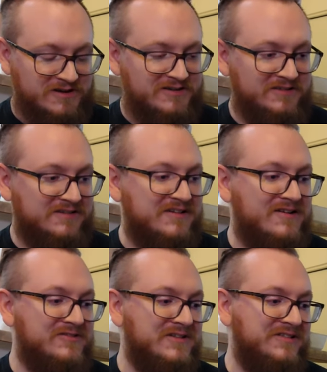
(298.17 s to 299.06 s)
Because R
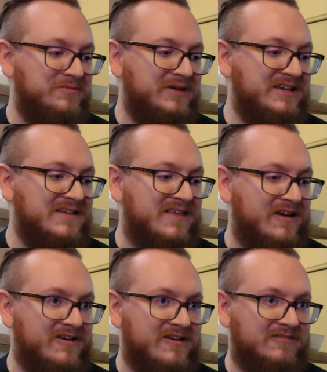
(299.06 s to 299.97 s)
two lets you peek at that
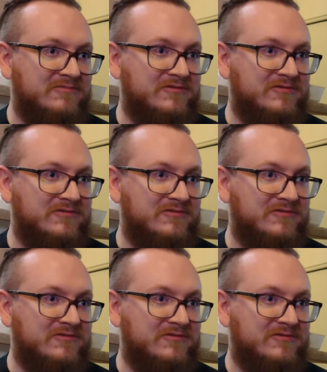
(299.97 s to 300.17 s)
card